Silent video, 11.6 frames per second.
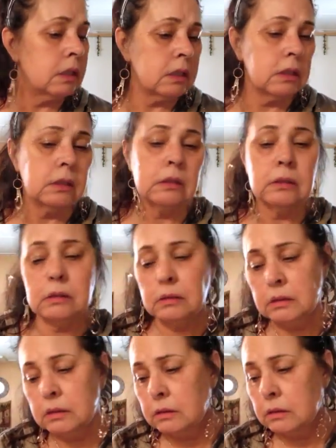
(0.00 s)

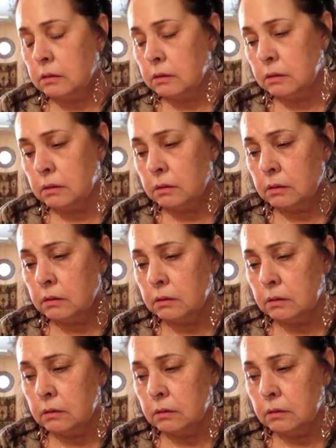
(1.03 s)
[no speech]